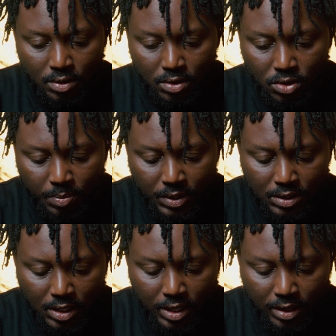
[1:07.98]
So
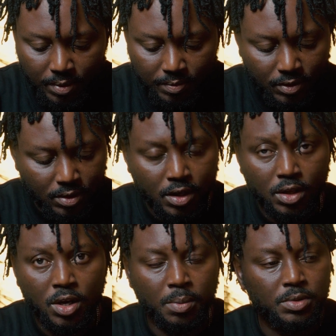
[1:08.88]
basically,
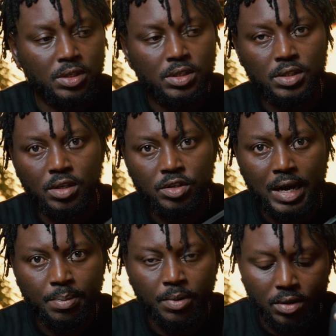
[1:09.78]
this is a
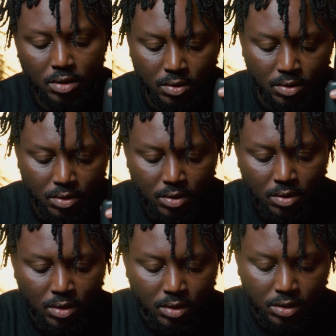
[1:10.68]
tripod,
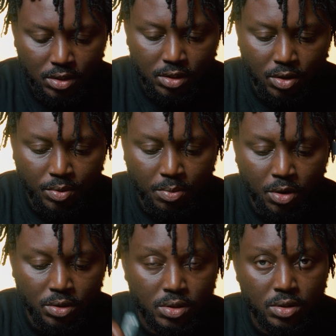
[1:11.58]
this is the
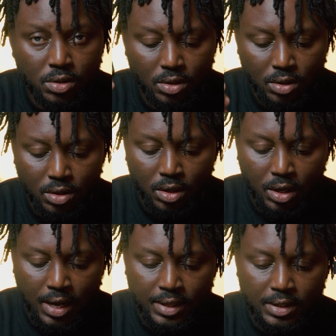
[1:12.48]
remote,
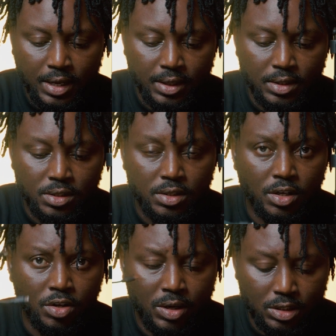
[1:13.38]
and then this is
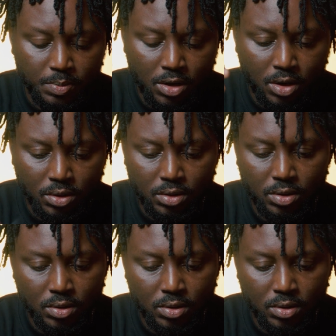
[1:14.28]
the USB cord.